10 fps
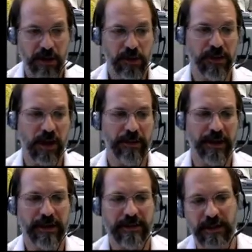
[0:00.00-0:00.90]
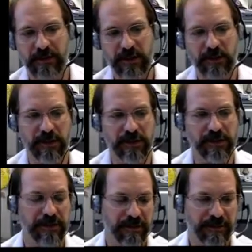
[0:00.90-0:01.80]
So as carbon dioxide diffuses